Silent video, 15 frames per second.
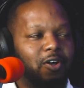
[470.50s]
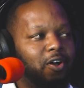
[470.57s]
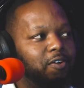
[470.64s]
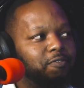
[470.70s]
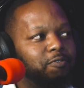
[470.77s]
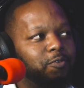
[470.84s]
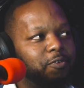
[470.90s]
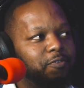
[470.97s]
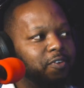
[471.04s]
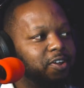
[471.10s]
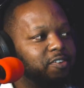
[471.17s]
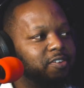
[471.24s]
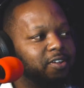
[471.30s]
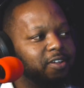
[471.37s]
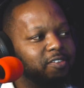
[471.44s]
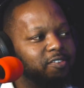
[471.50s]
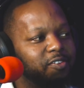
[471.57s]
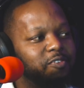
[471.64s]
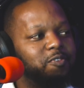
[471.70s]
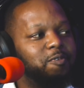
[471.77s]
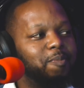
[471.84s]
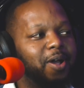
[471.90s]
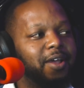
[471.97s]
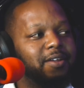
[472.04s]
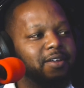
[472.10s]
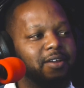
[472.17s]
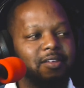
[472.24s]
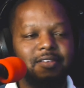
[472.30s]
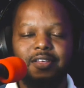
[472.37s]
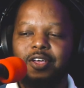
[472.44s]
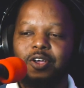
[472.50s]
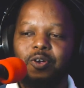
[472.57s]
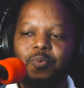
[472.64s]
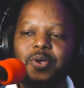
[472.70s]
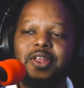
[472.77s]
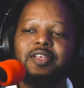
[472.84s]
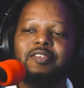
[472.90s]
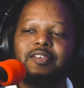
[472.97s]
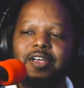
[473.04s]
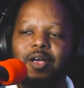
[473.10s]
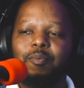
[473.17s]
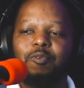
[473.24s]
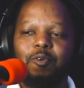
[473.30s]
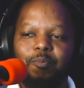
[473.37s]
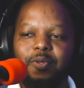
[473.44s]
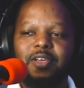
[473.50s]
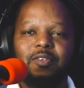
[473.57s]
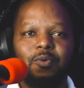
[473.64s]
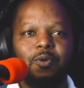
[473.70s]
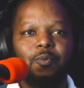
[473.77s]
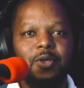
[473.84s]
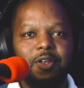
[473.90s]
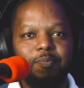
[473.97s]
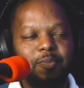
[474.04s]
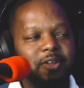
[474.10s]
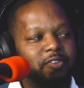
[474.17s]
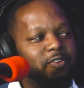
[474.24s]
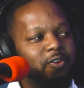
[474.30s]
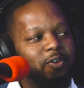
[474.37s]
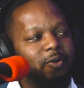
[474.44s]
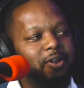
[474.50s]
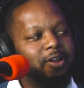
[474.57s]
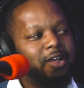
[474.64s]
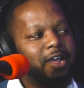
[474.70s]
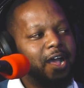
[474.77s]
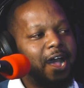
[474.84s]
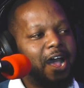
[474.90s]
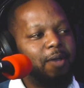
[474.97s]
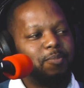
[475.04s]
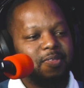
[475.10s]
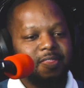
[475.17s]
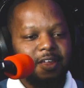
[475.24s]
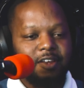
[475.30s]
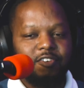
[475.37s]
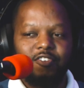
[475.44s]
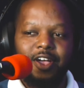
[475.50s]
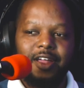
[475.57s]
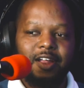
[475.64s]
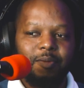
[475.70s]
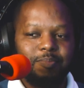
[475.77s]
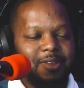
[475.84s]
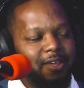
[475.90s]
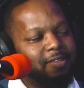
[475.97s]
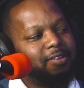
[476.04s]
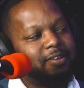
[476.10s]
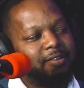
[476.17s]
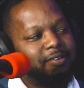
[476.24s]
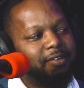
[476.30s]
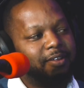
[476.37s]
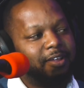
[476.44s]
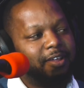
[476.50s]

of refreshing is just reminded us, we need to come to a place where we admit, you know what? I'm in that dried up desert.